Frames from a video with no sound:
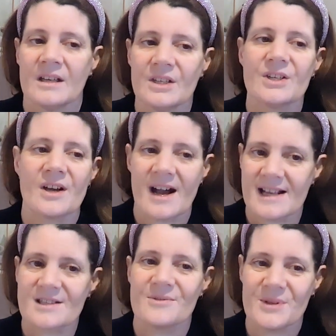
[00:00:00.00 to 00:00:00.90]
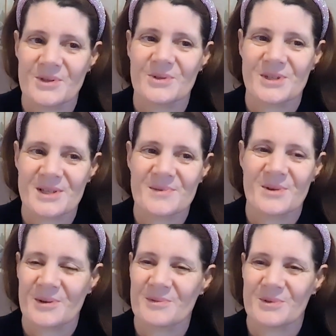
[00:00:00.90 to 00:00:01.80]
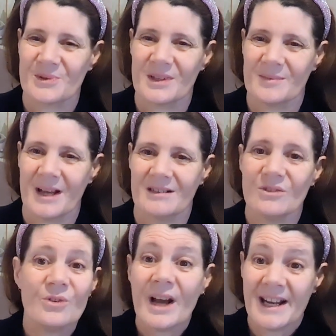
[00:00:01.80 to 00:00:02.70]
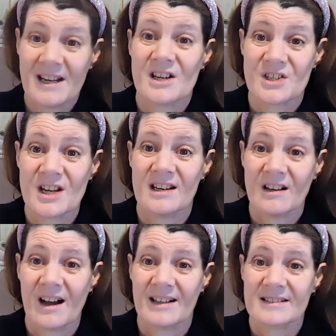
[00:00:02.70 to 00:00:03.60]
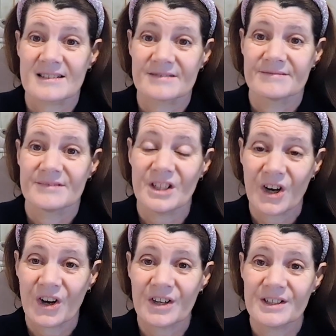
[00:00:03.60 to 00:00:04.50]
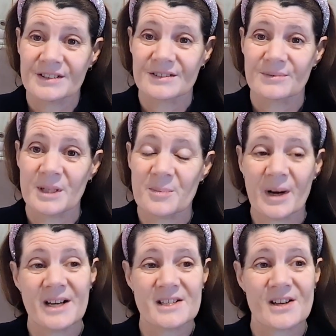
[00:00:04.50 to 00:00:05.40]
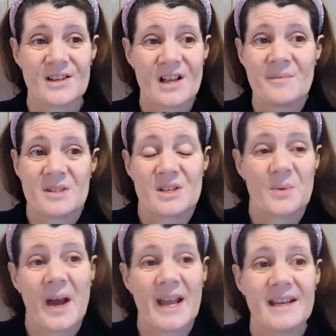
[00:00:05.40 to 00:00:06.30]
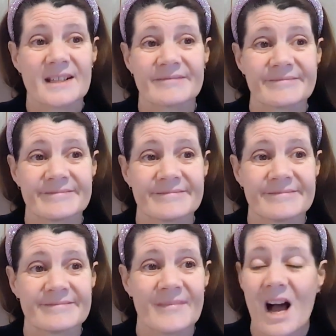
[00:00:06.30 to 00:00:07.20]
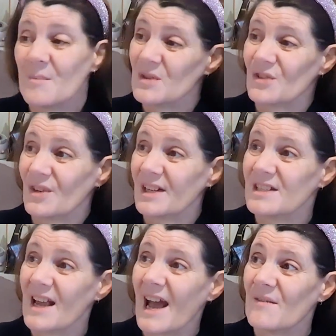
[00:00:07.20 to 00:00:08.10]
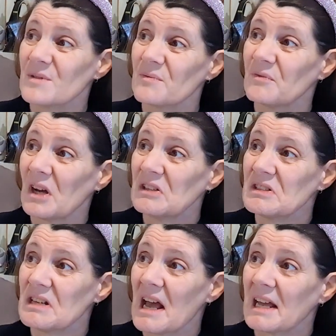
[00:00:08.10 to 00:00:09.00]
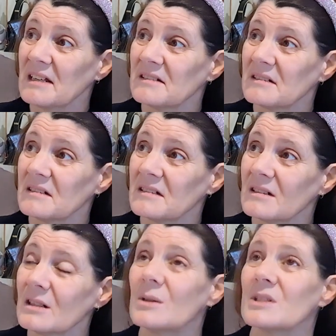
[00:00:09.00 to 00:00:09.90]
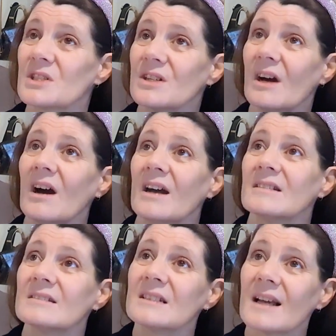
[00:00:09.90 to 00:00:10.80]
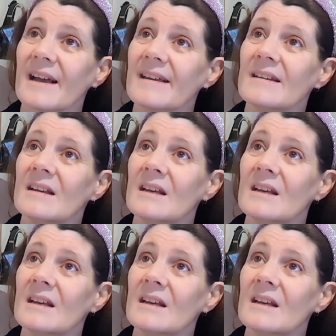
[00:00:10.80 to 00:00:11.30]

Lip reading: You guys who are with autism know what I'm talking about. Or ADHD nights, you know, where your brain just goes, I'm just awake. I'm just ready to have some fun today. Oh, it's tonight. Okay.